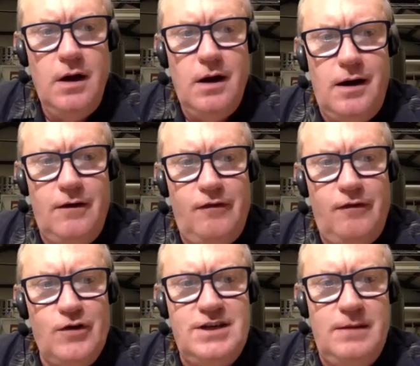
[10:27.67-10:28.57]
Our
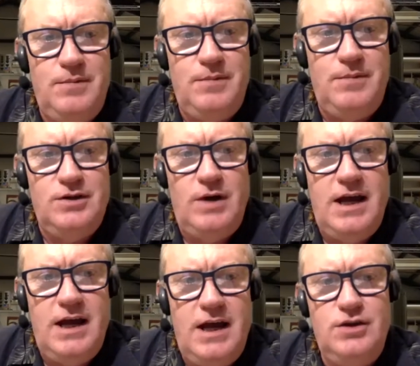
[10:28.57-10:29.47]
first tip is
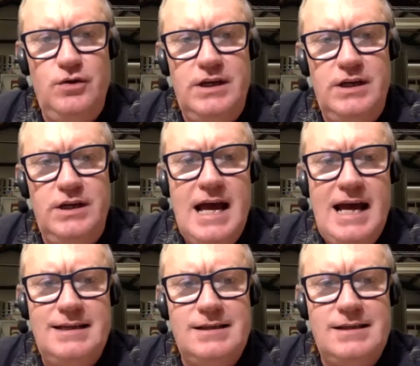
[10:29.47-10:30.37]
to head to the
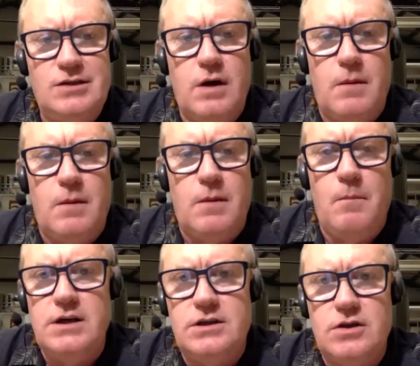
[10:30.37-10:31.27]
historic
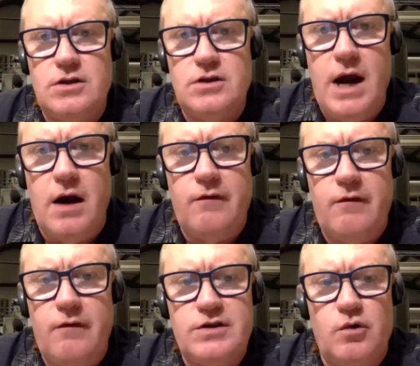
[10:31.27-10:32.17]
Market
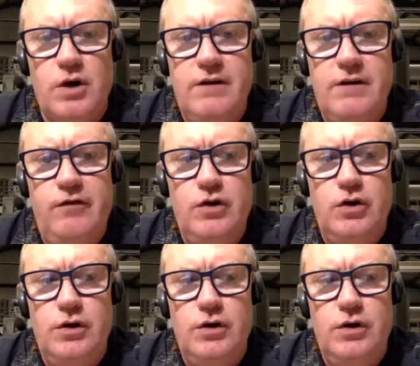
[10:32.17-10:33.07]
Square for some great
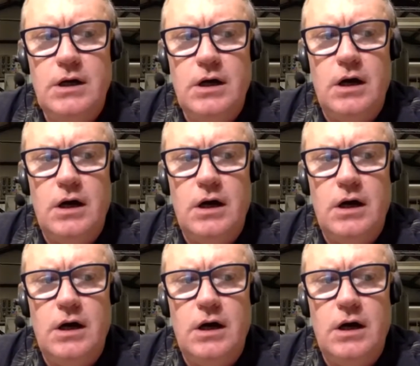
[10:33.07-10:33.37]
food,